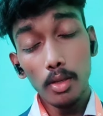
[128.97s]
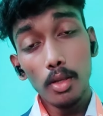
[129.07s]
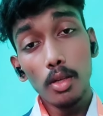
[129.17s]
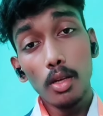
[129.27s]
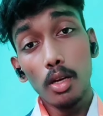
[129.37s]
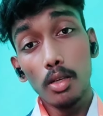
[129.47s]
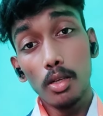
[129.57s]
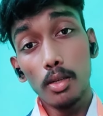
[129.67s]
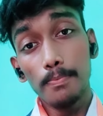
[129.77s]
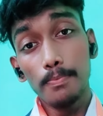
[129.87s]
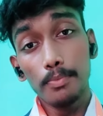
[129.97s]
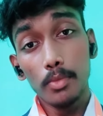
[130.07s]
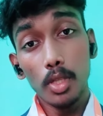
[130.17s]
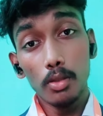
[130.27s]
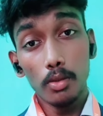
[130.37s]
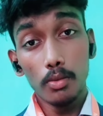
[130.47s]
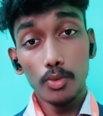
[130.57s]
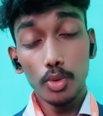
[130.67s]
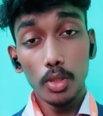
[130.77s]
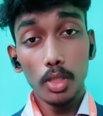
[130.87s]
uh, and
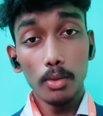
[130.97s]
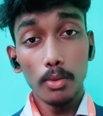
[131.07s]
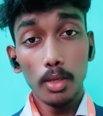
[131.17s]
avoiding